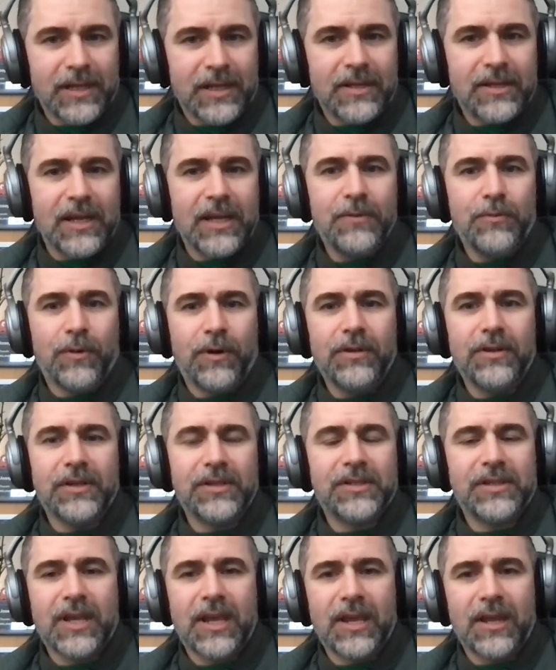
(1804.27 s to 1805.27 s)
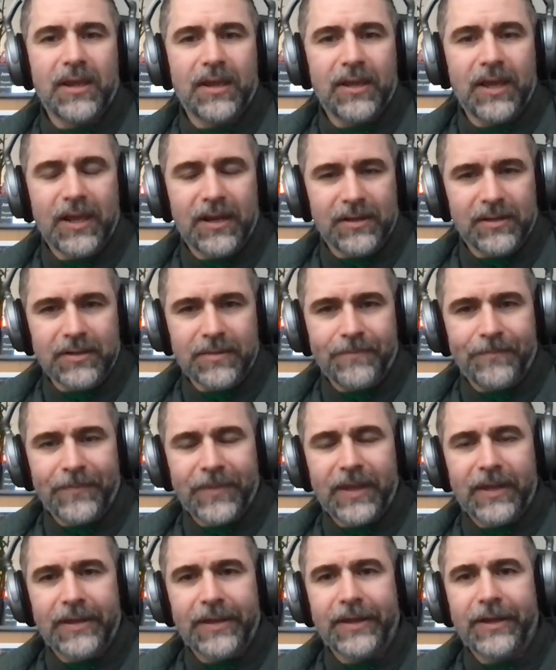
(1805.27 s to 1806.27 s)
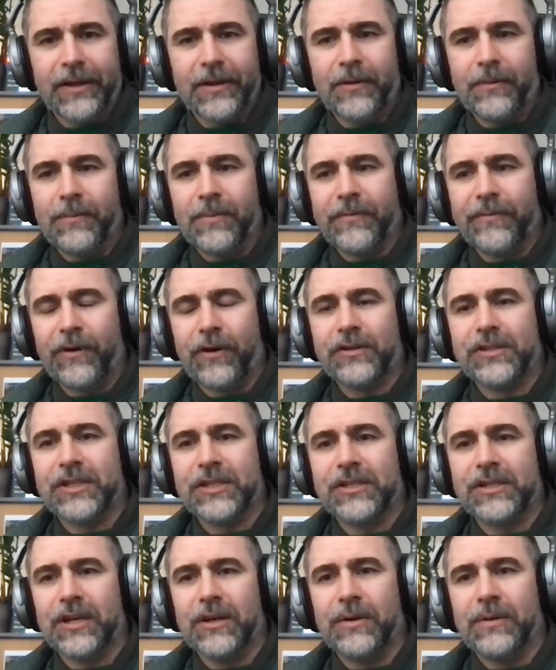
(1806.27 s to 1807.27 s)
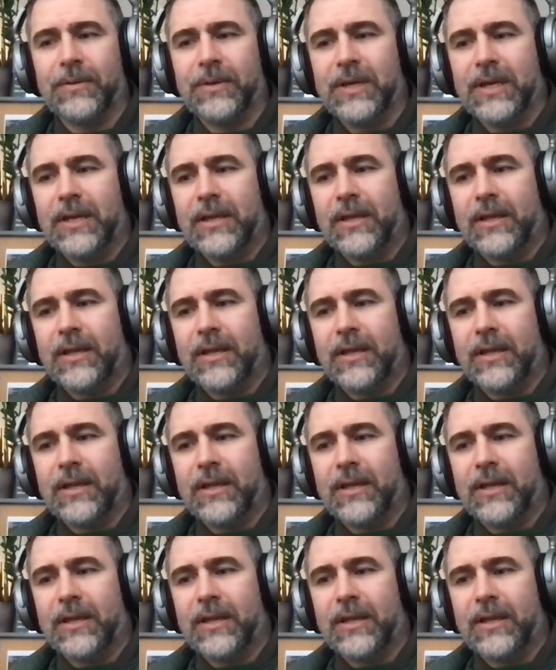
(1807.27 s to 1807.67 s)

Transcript: They they want to stay hidden, um, versus, you know,